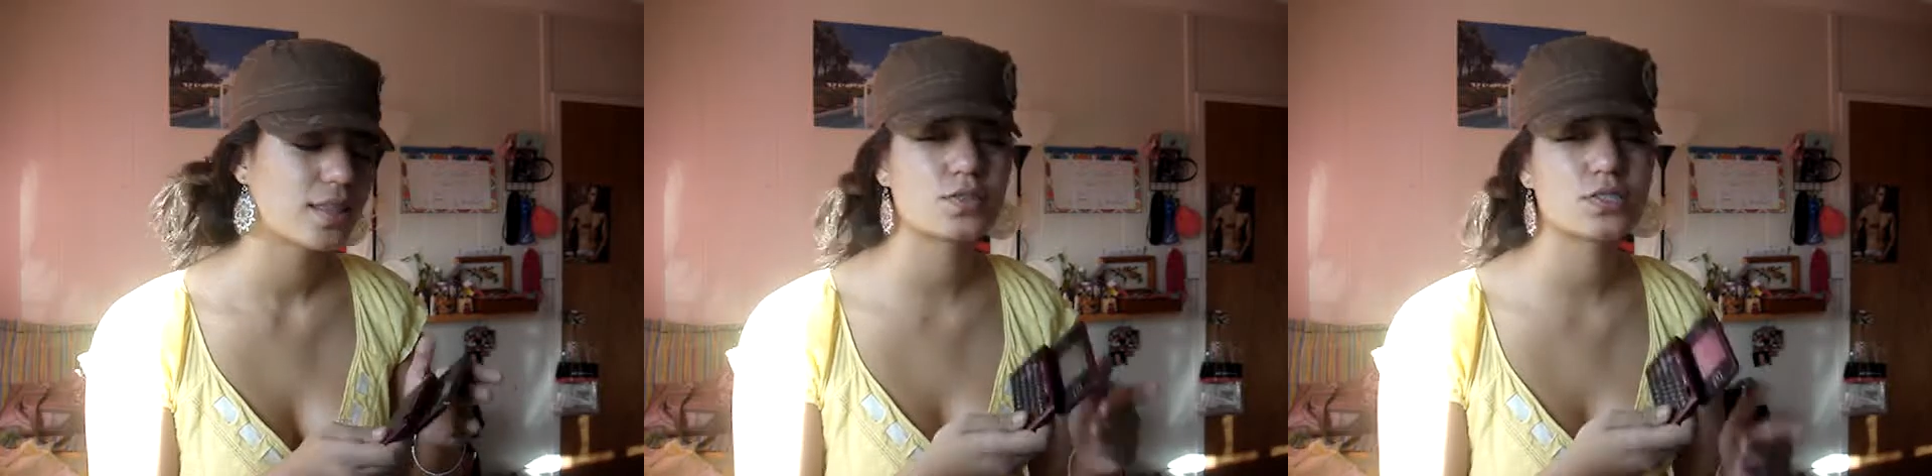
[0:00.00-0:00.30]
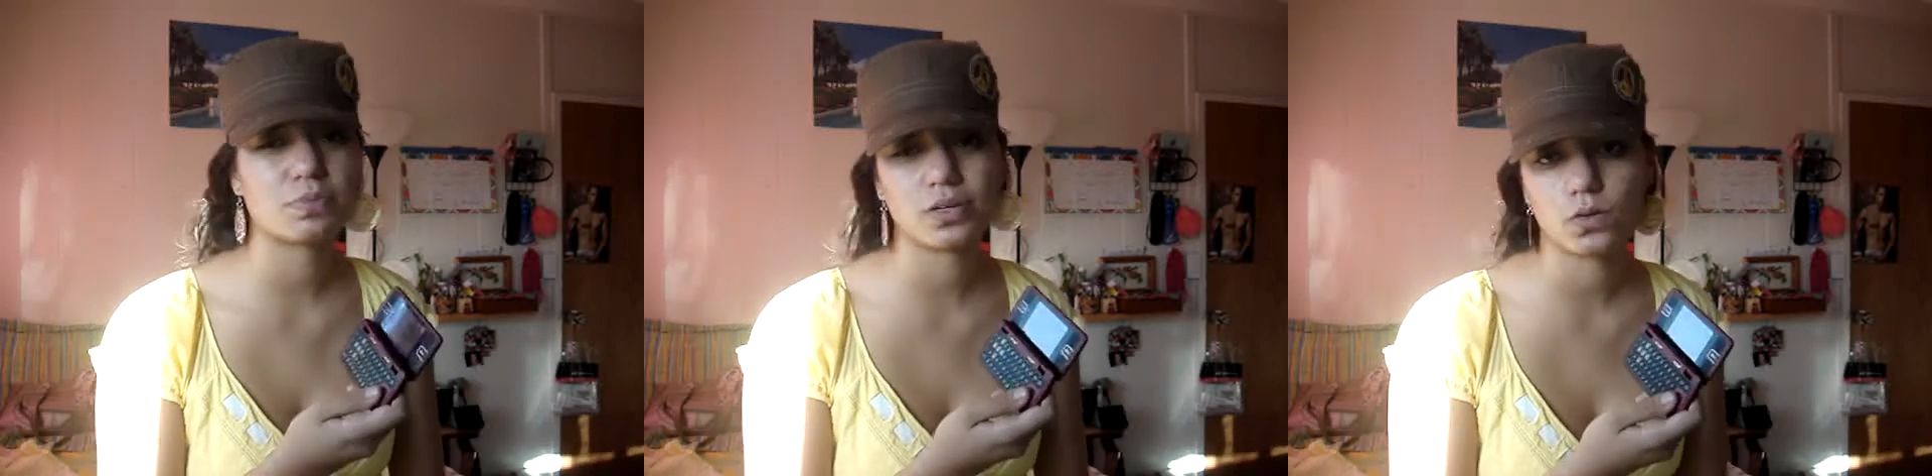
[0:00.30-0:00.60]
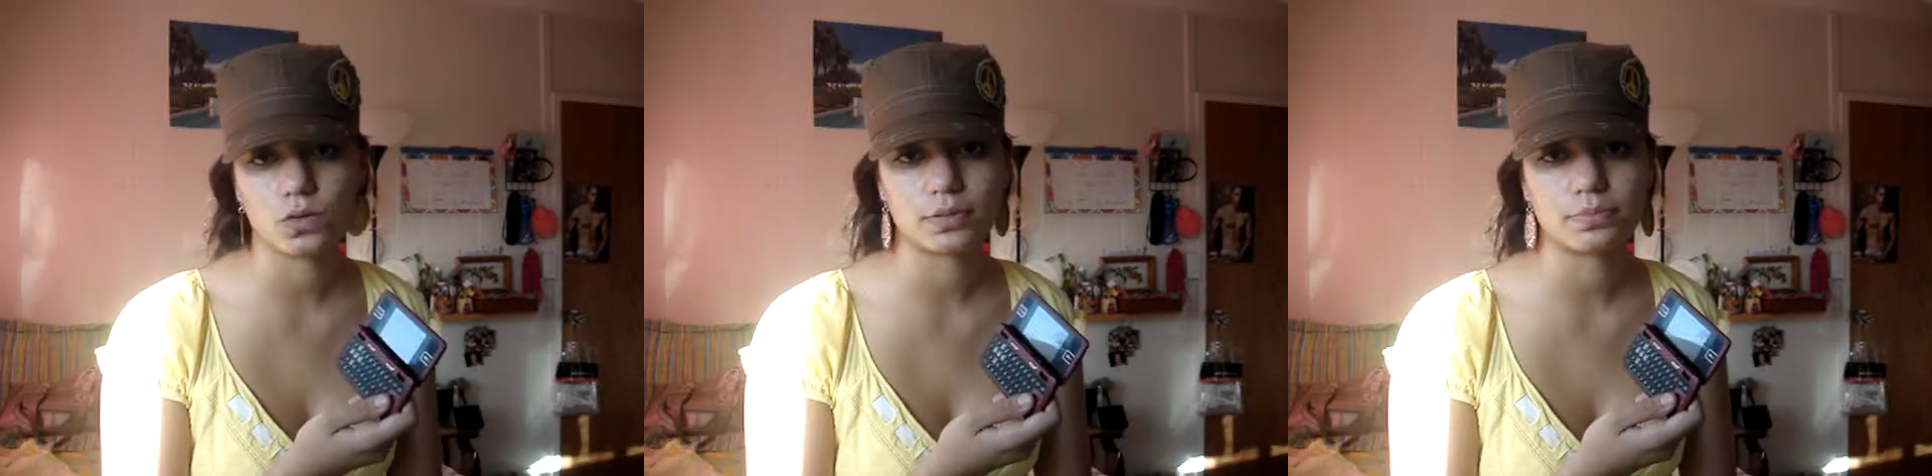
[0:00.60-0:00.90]
This is pretty
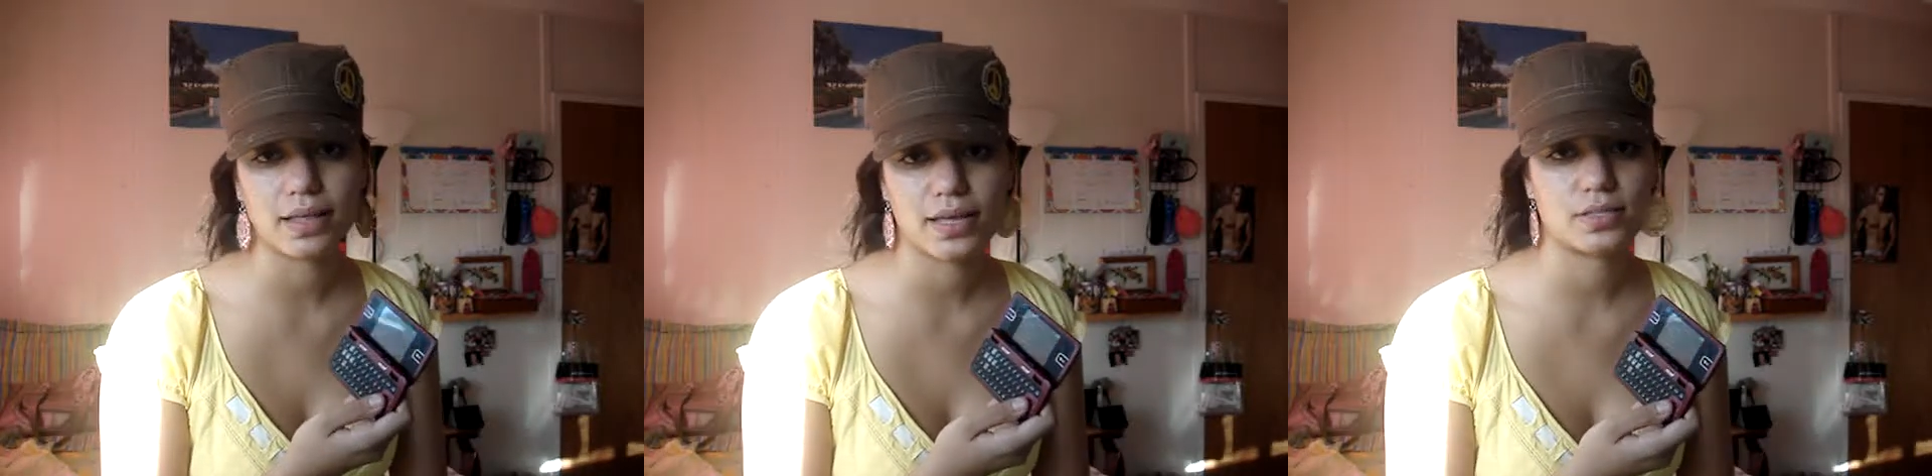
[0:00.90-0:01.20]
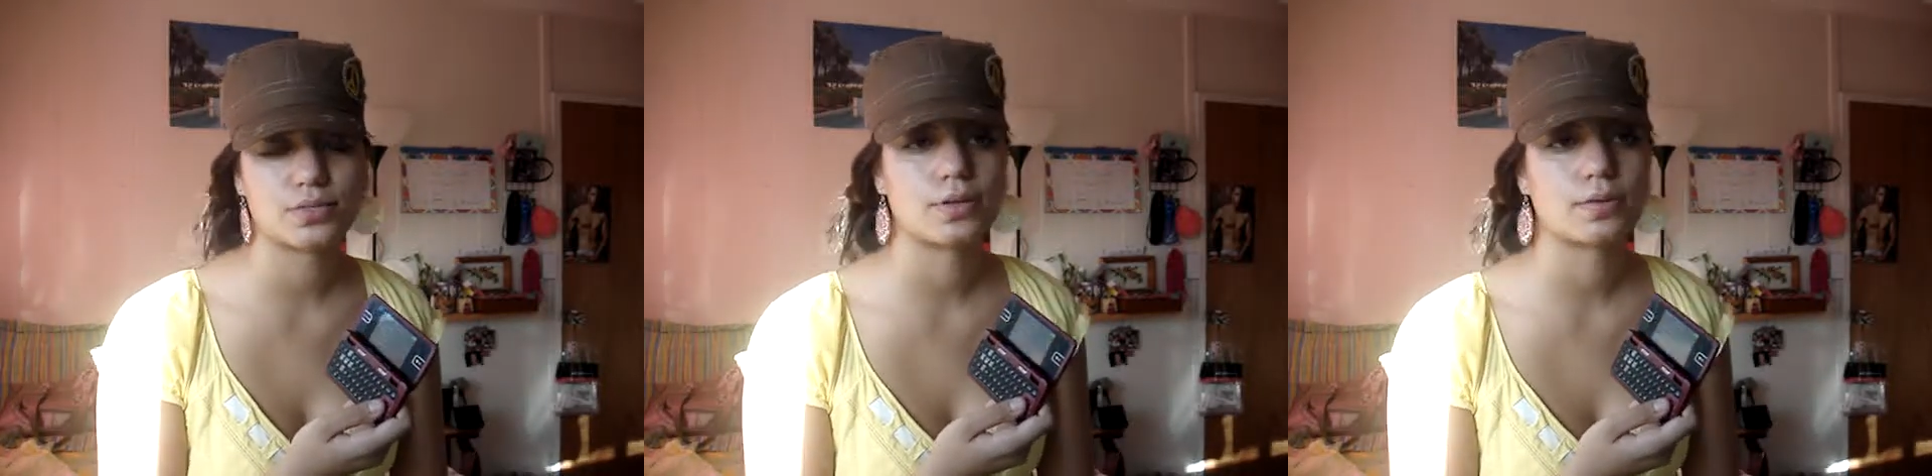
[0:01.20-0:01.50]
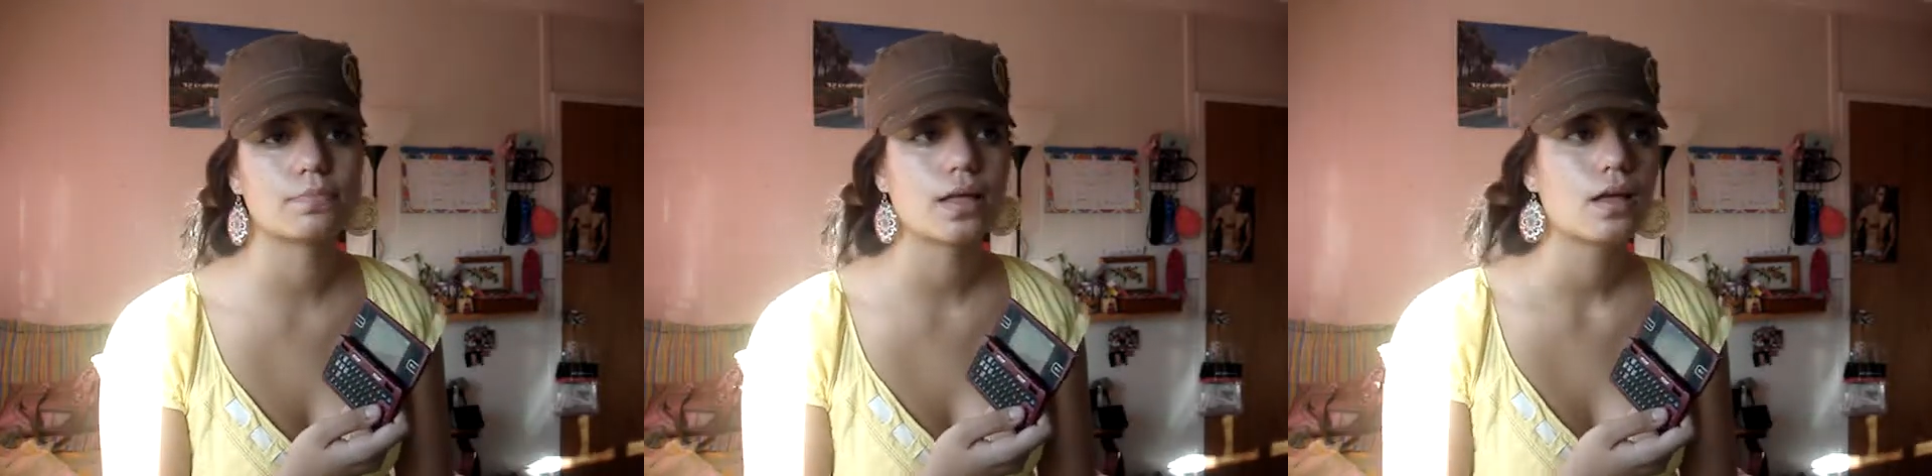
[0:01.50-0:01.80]
cool. I like this one.